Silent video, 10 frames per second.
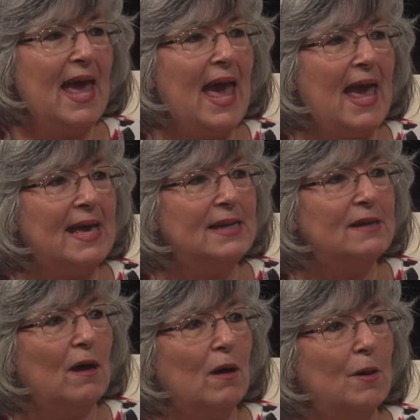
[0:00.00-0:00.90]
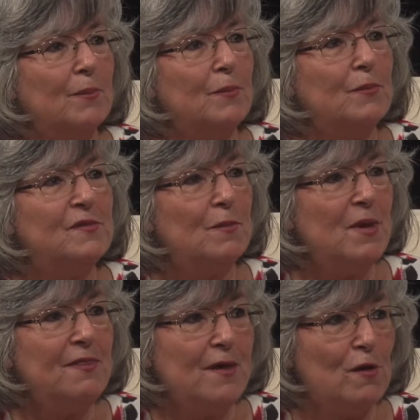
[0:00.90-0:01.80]
and um,
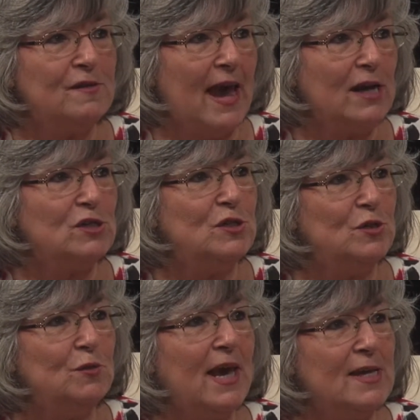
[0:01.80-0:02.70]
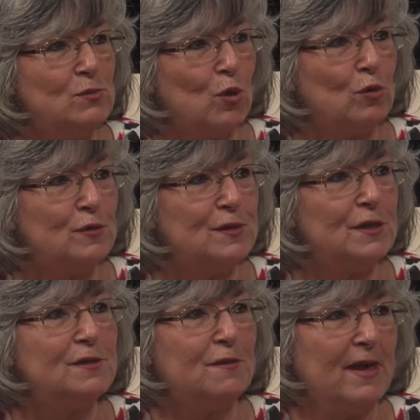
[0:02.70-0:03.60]
submit those actually to caseworkers
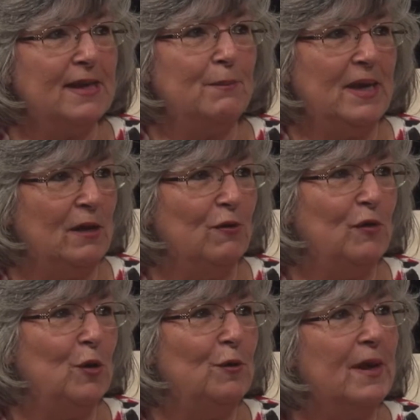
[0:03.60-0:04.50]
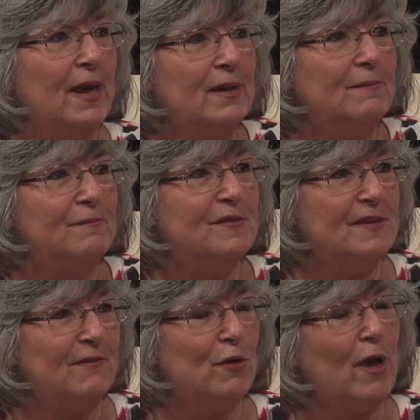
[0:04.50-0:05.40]
so they can be interviewed and see
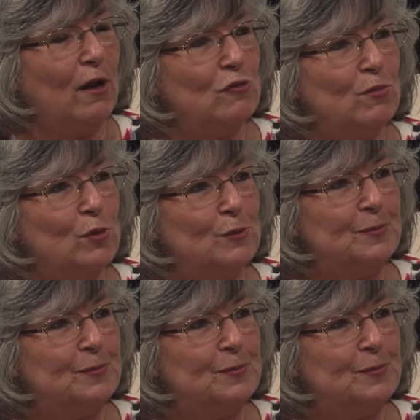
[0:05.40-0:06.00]
if they're eligible.